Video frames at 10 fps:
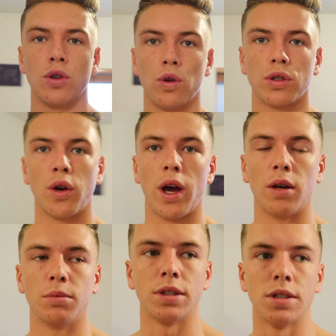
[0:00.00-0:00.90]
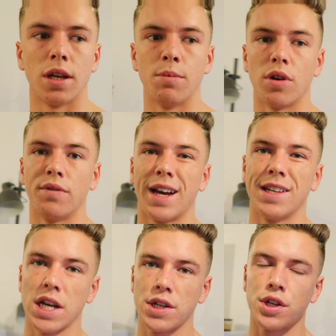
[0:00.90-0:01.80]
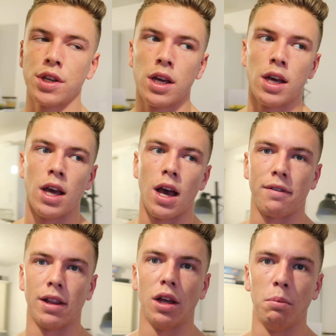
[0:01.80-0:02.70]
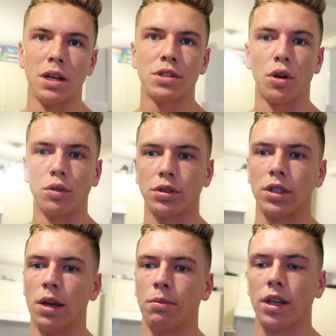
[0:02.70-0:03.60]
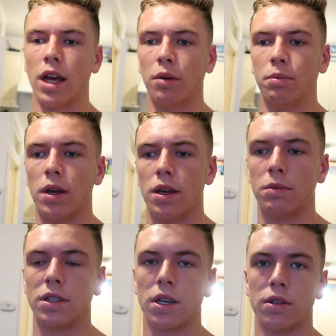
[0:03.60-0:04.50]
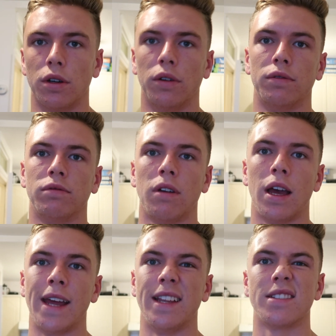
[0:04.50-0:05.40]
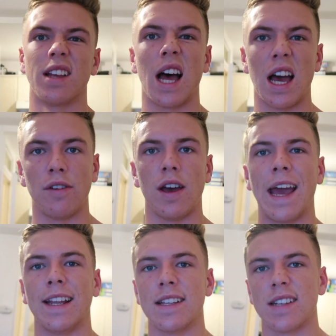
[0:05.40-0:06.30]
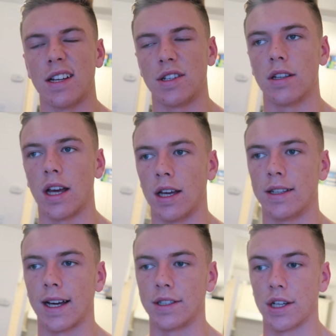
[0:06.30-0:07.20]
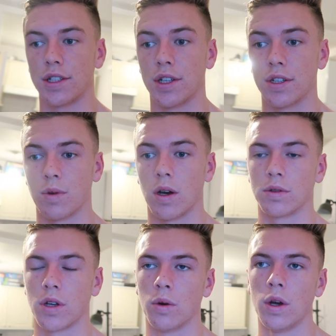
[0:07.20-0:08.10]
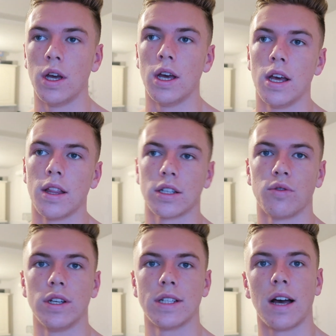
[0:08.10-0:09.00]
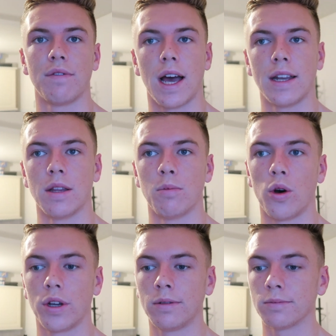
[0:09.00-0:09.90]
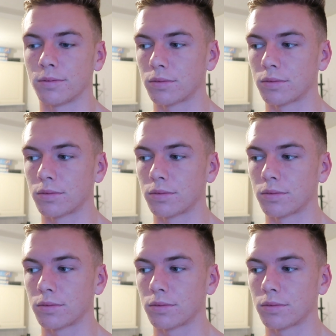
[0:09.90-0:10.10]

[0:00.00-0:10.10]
and also helps in terms of digestion. Having a little bit of salts can help in terms of aiding saliva, aiding digestion as well. So that's the reason I have that in the morning.